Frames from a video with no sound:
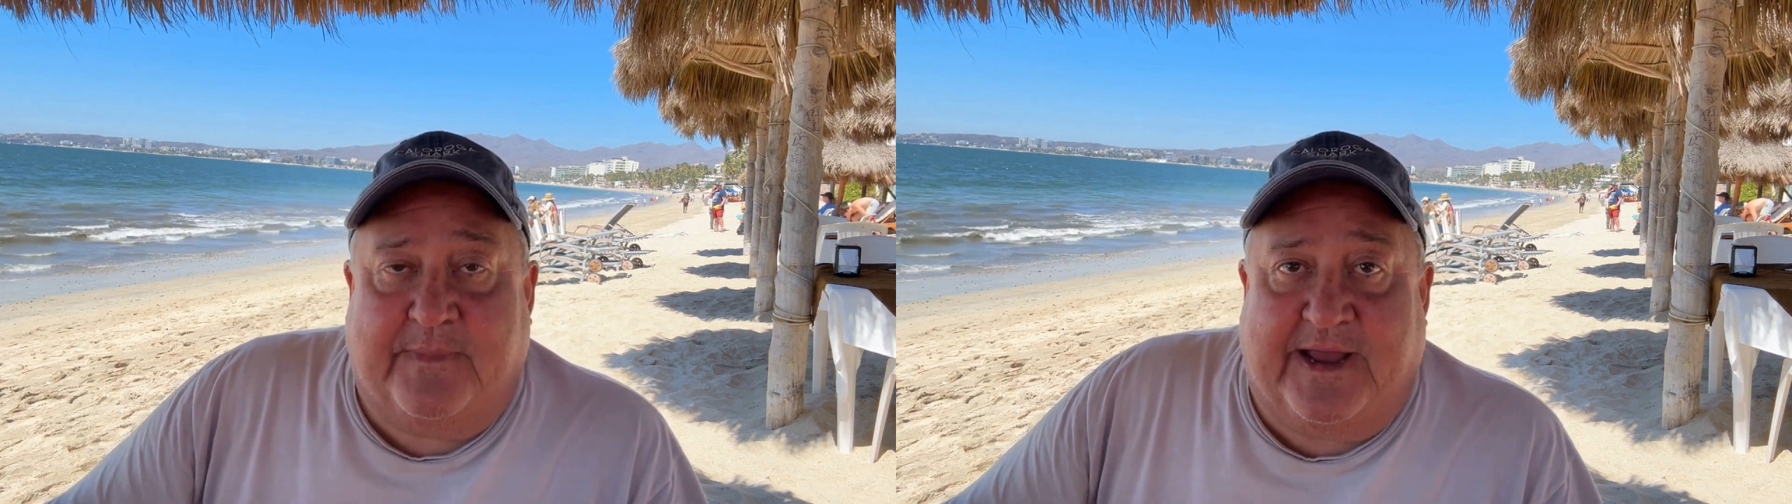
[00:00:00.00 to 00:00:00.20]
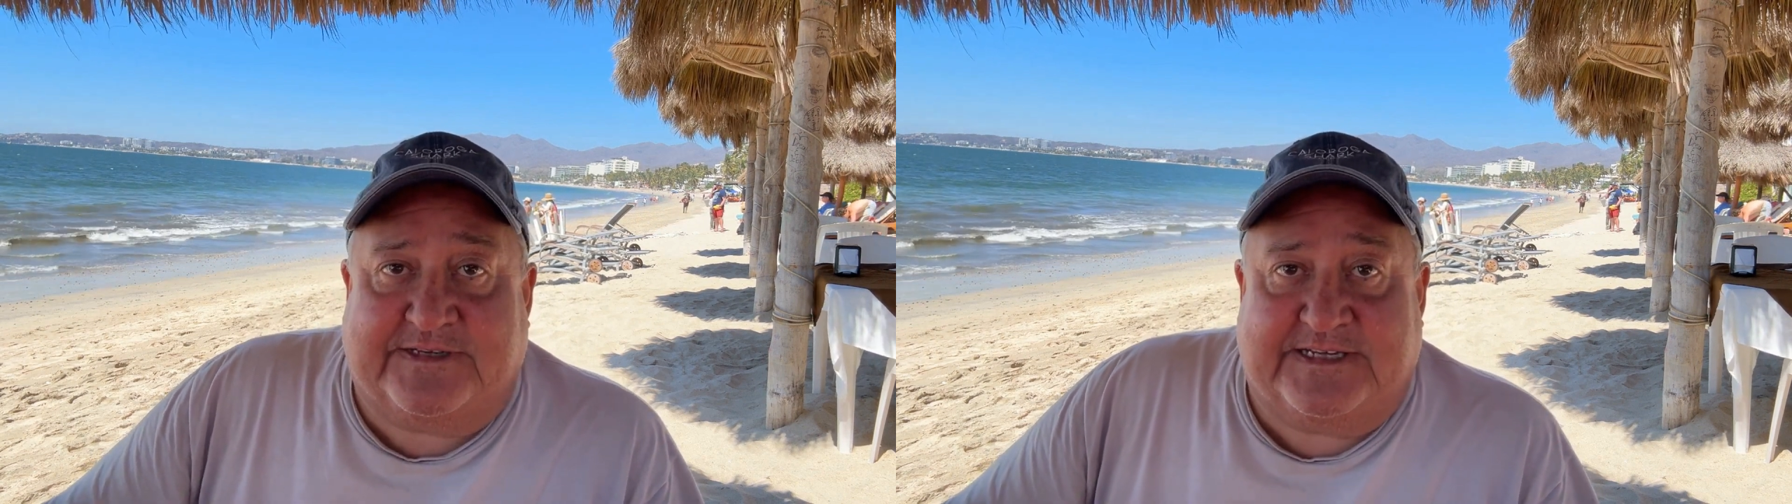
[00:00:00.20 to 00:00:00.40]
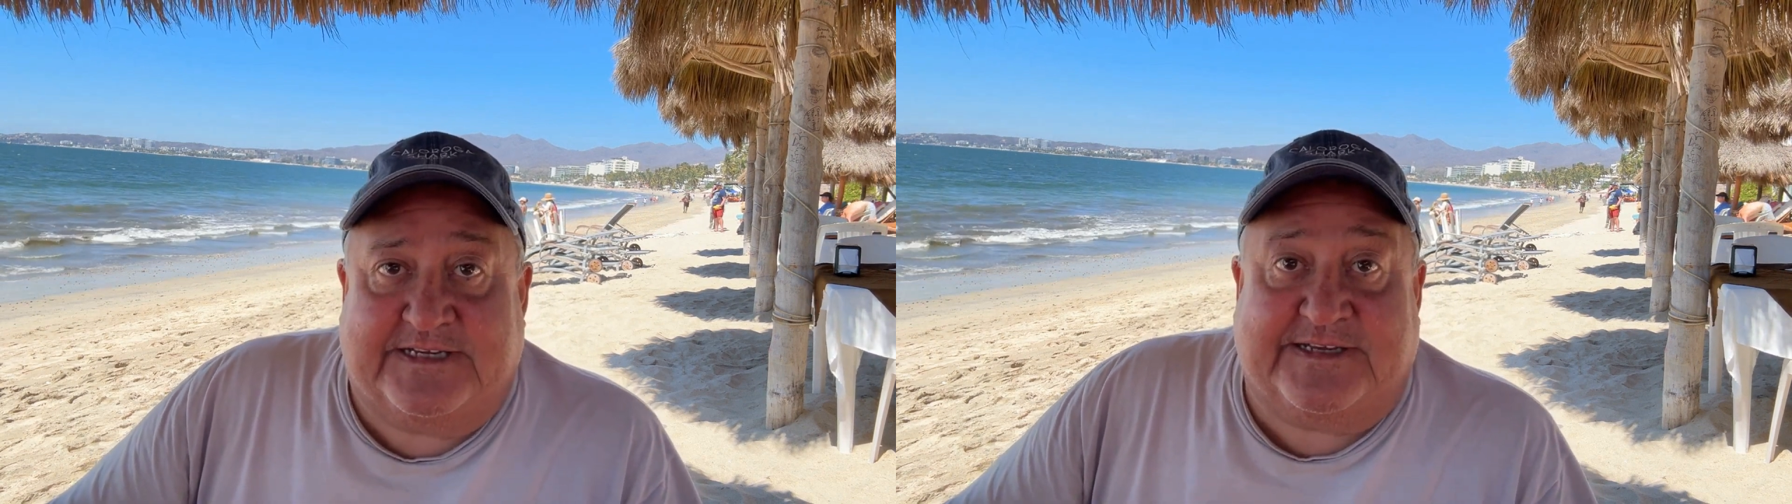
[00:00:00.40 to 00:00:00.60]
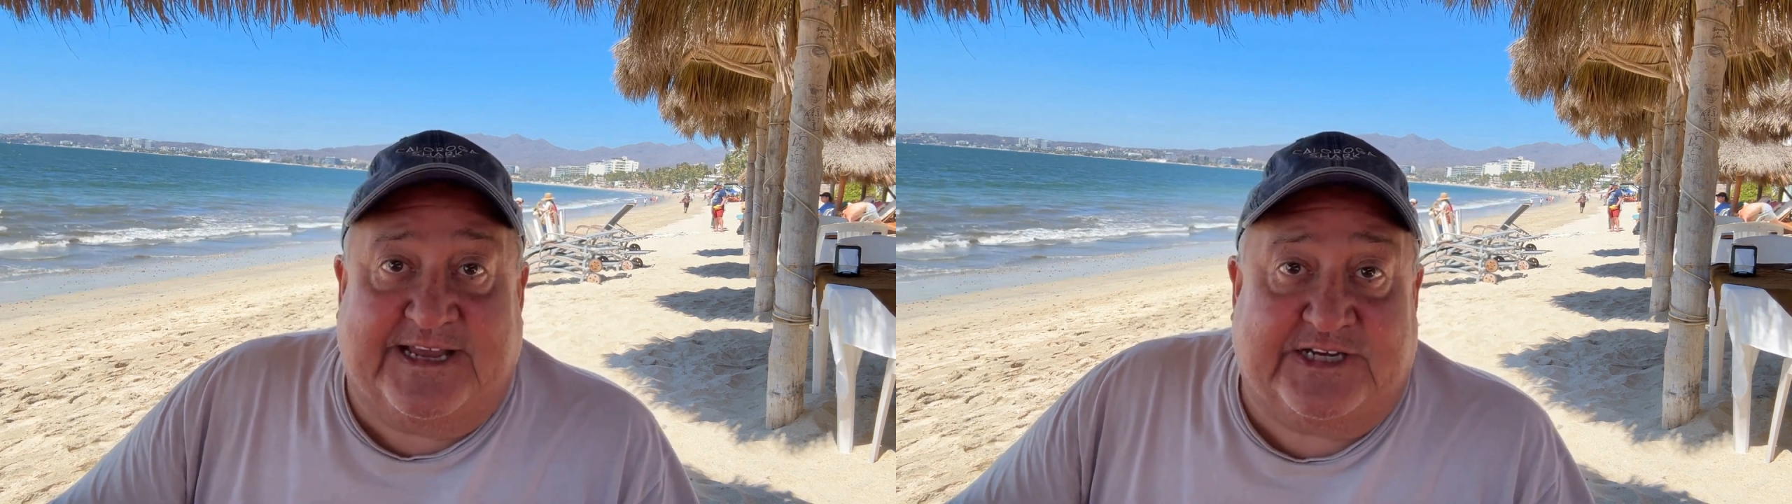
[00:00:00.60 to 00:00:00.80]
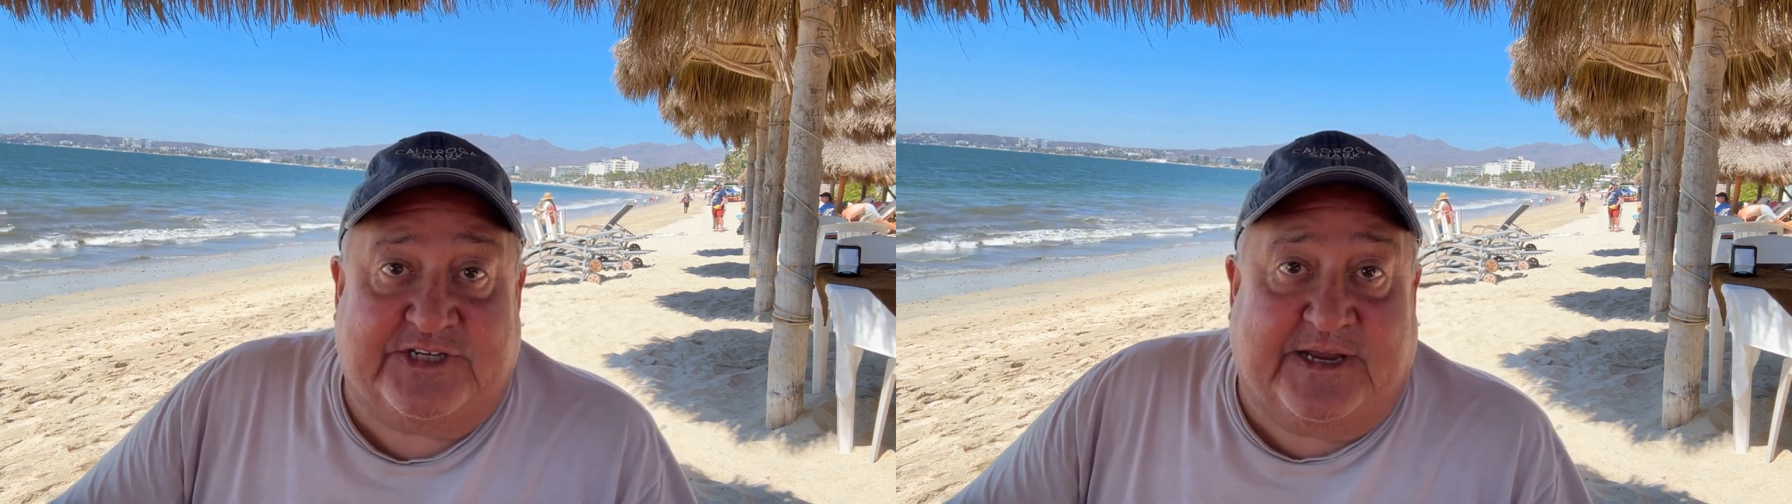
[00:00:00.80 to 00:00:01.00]
pasta
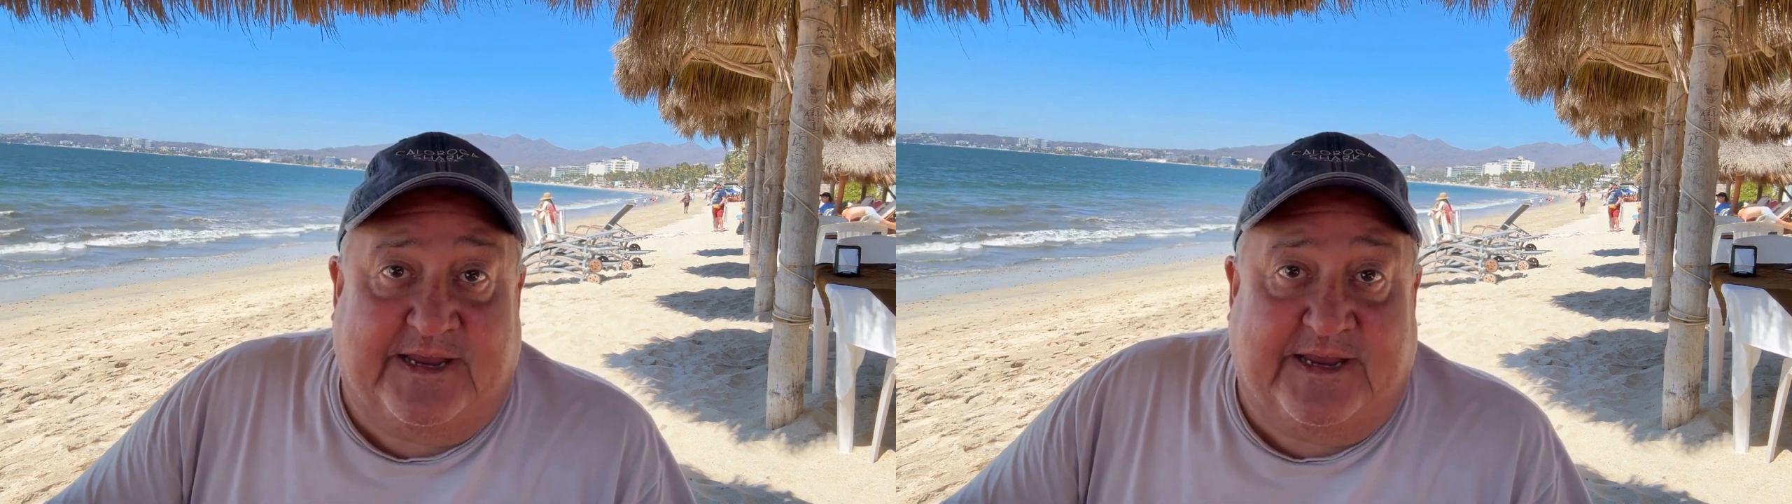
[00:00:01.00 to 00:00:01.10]
dish